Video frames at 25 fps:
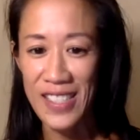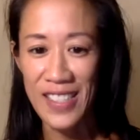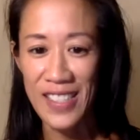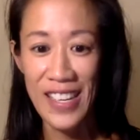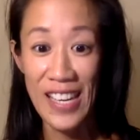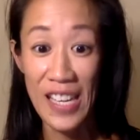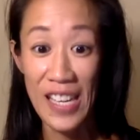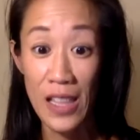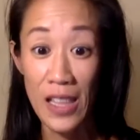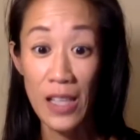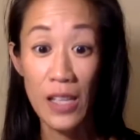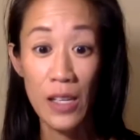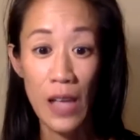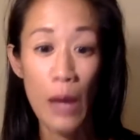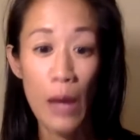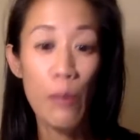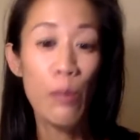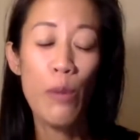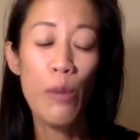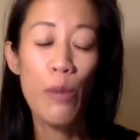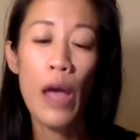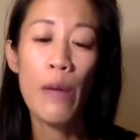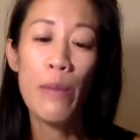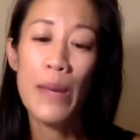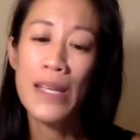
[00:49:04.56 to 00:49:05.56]

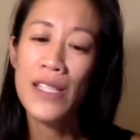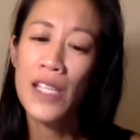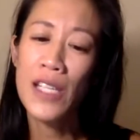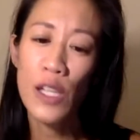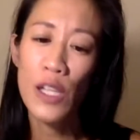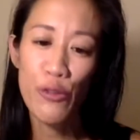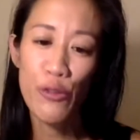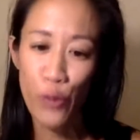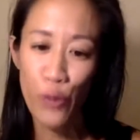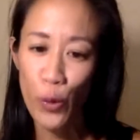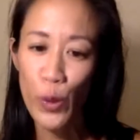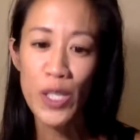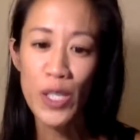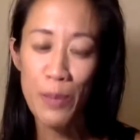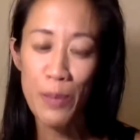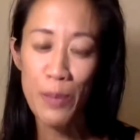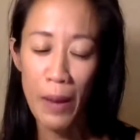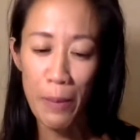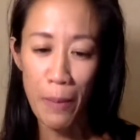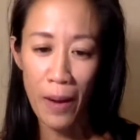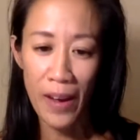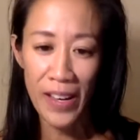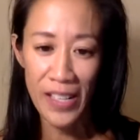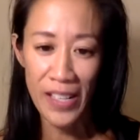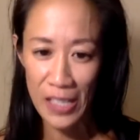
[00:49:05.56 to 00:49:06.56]
I basically force my
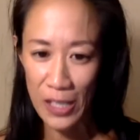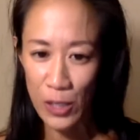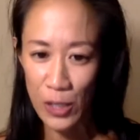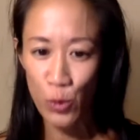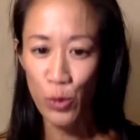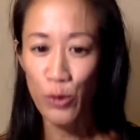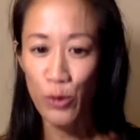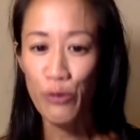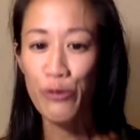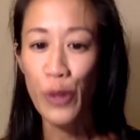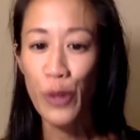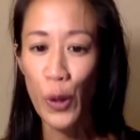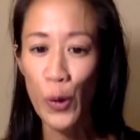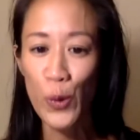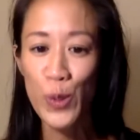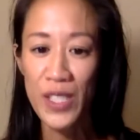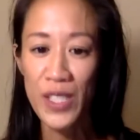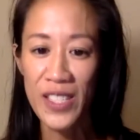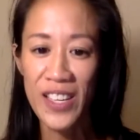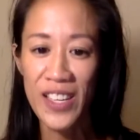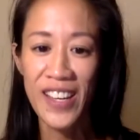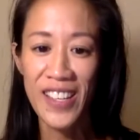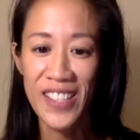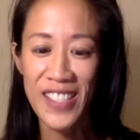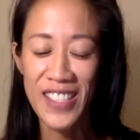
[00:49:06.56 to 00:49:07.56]
mind into a flow
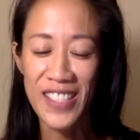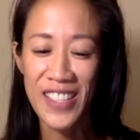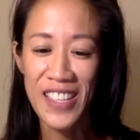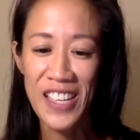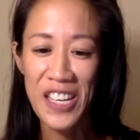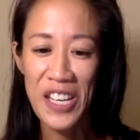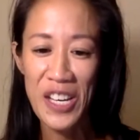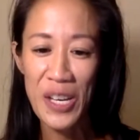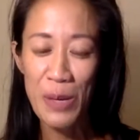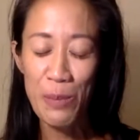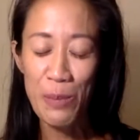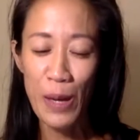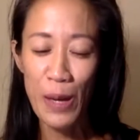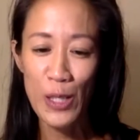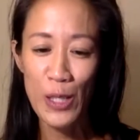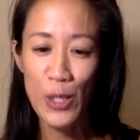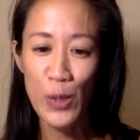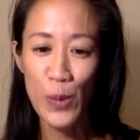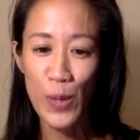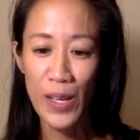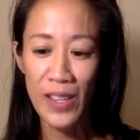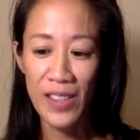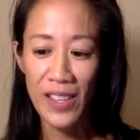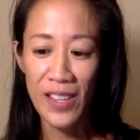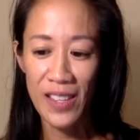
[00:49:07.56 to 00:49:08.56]
state by
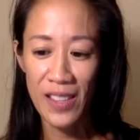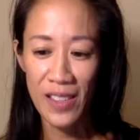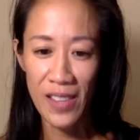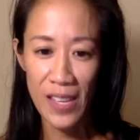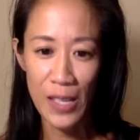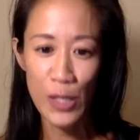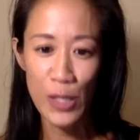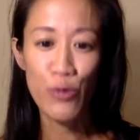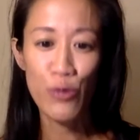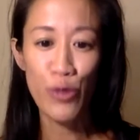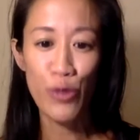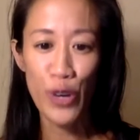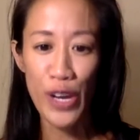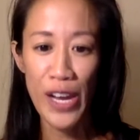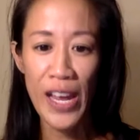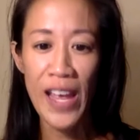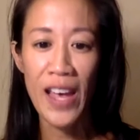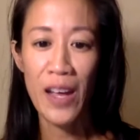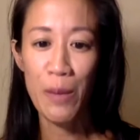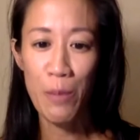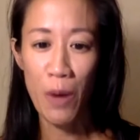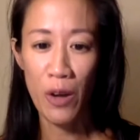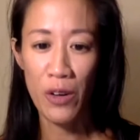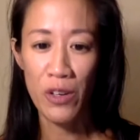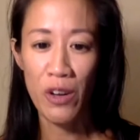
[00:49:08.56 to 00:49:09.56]
doing these
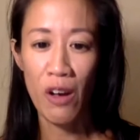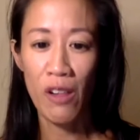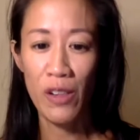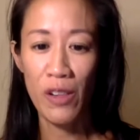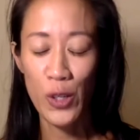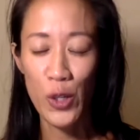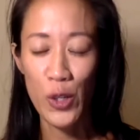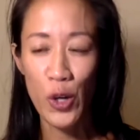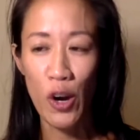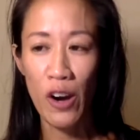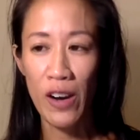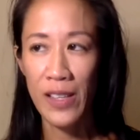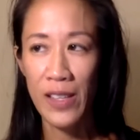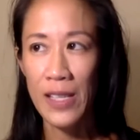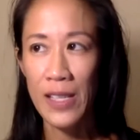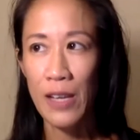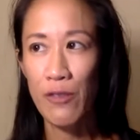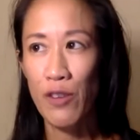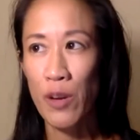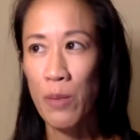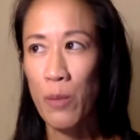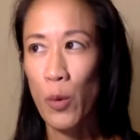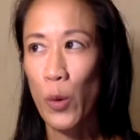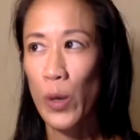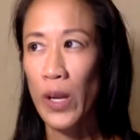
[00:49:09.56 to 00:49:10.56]
freehand mandala drawings
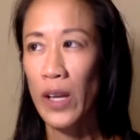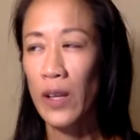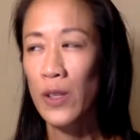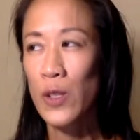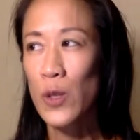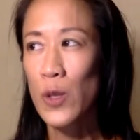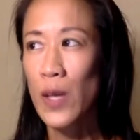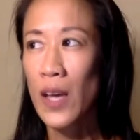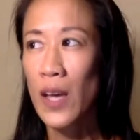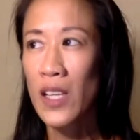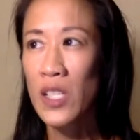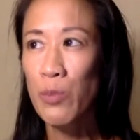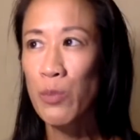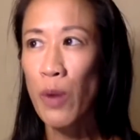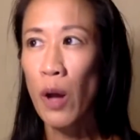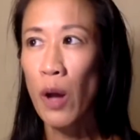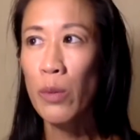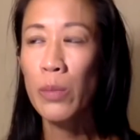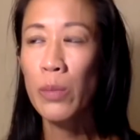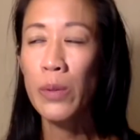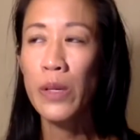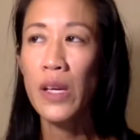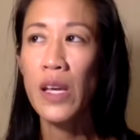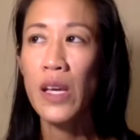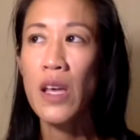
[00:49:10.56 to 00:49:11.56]
every morning. So that's
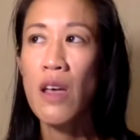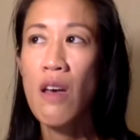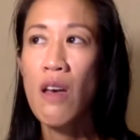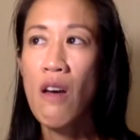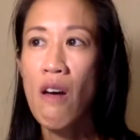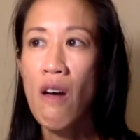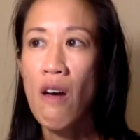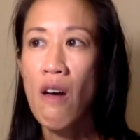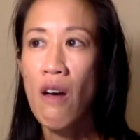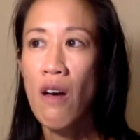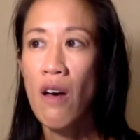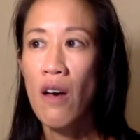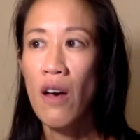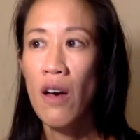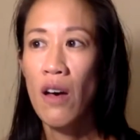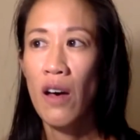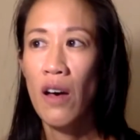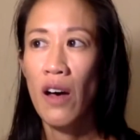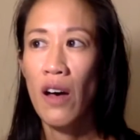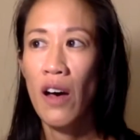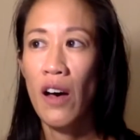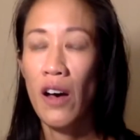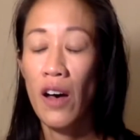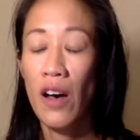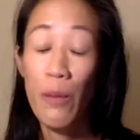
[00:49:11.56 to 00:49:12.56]
probably,
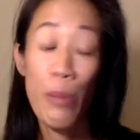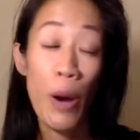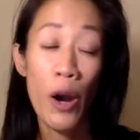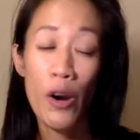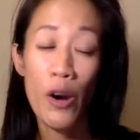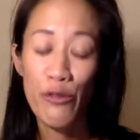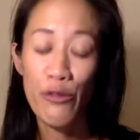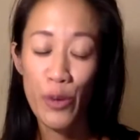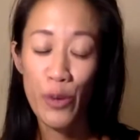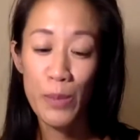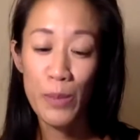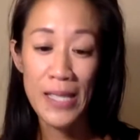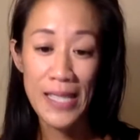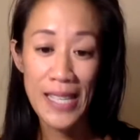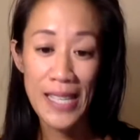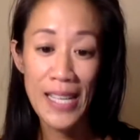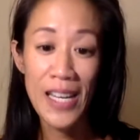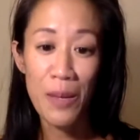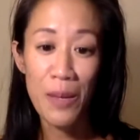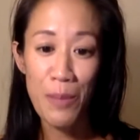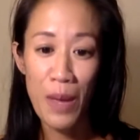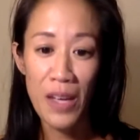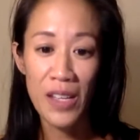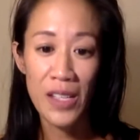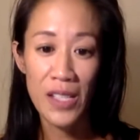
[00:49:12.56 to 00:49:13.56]
apart from
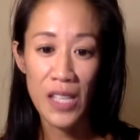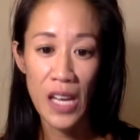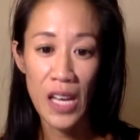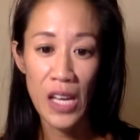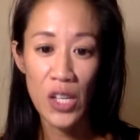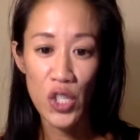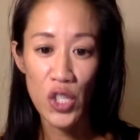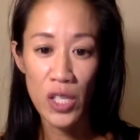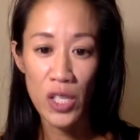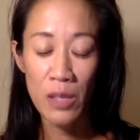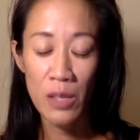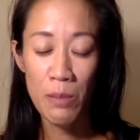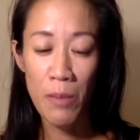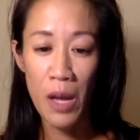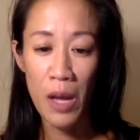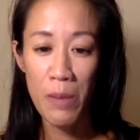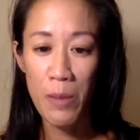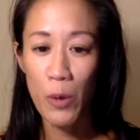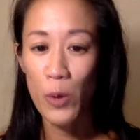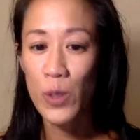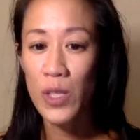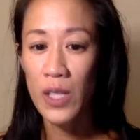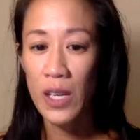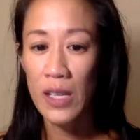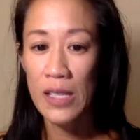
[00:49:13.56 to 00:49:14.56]
sitting meditation, my
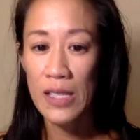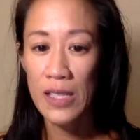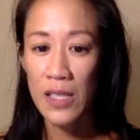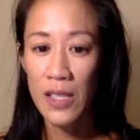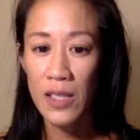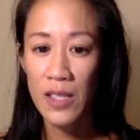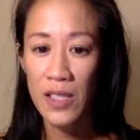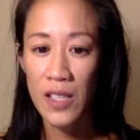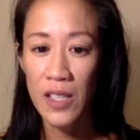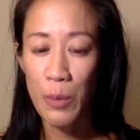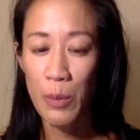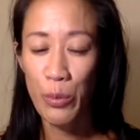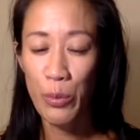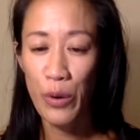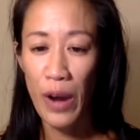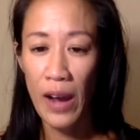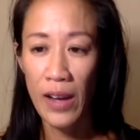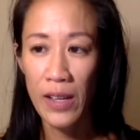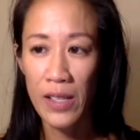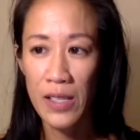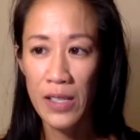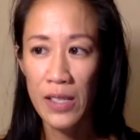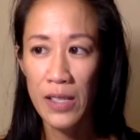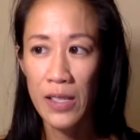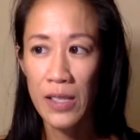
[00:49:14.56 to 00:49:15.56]
most consistent
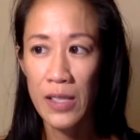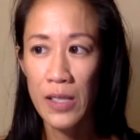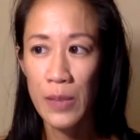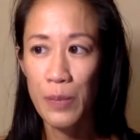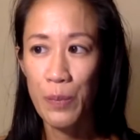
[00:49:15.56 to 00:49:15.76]
practice.